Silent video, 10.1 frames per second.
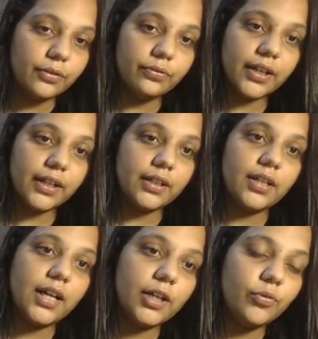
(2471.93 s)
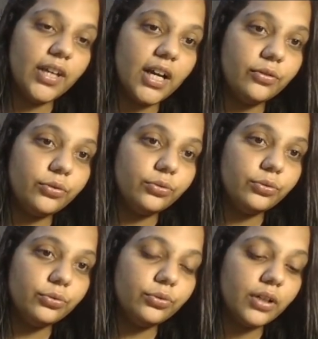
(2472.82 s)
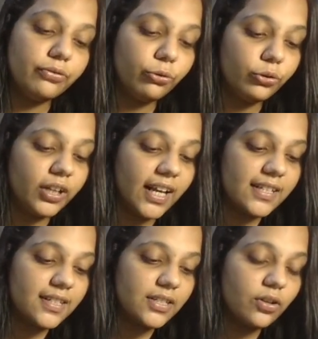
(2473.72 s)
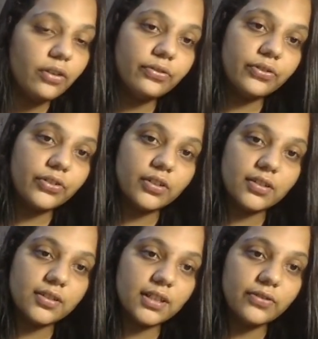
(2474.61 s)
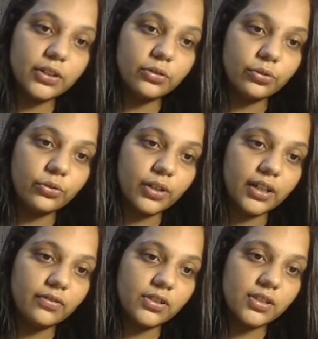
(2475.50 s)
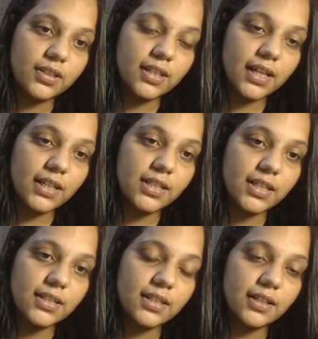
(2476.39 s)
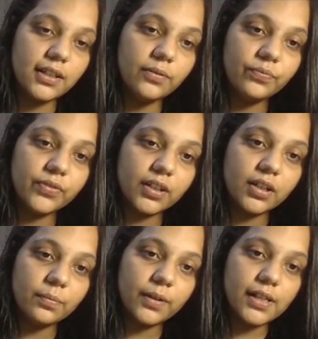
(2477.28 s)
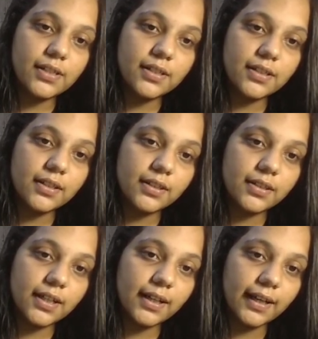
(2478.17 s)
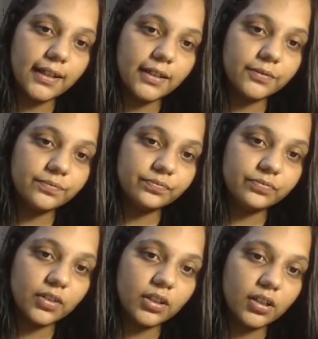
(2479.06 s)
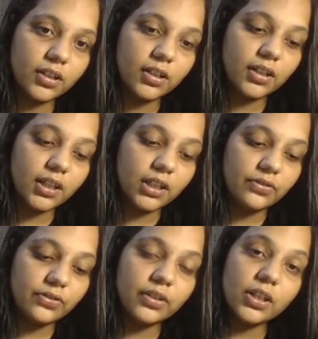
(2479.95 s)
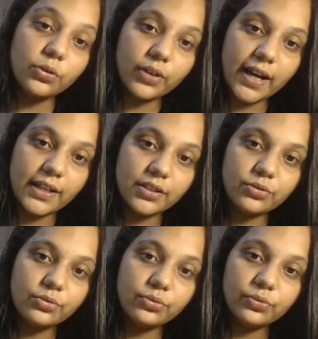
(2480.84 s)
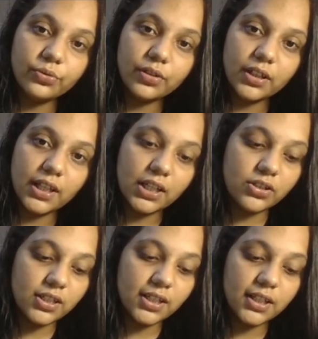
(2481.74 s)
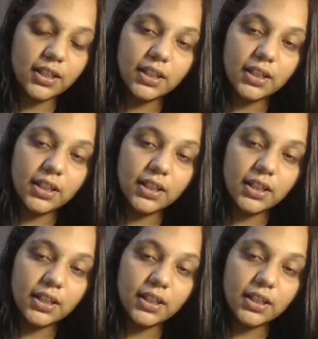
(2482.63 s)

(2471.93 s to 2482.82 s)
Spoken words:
Fine, and we have to do a photolysis of silver chloride, which is AgCl plus sunlight. It will give rise to Ag